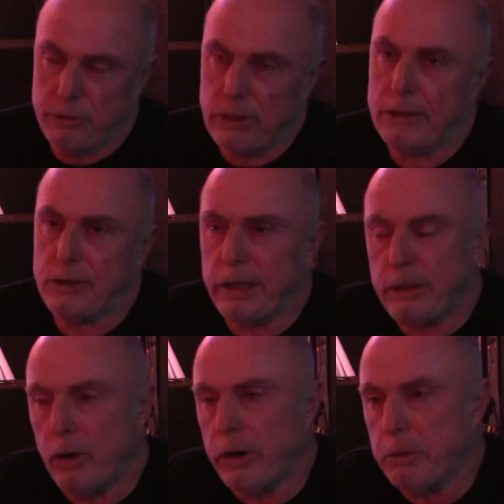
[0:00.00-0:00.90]
Dad's
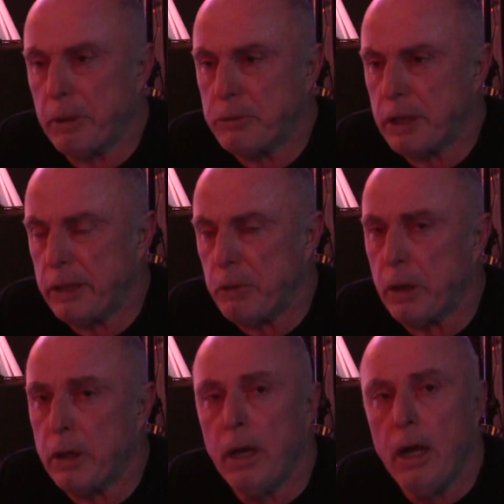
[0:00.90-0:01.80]
89 and Mum's
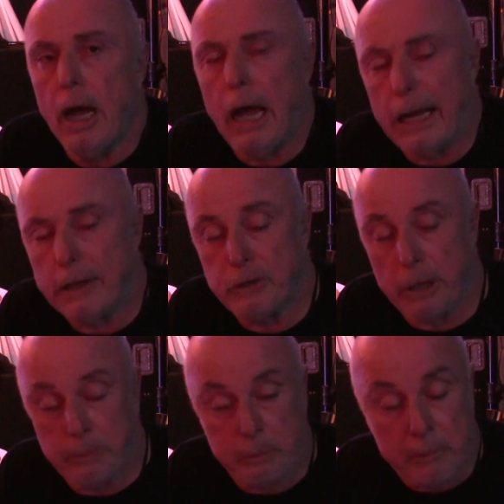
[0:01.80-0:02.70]
81, and
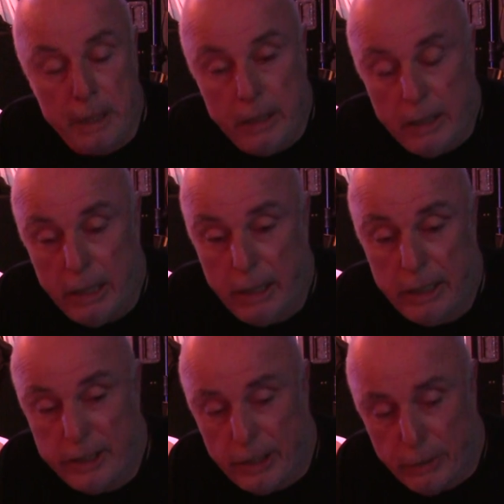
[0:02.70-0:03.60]

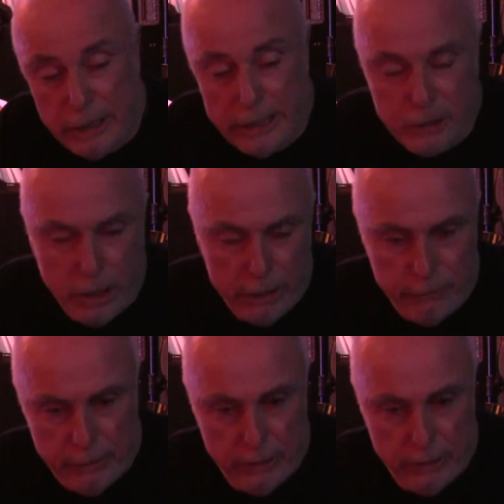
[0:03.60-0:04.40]
you know, and it's kind of,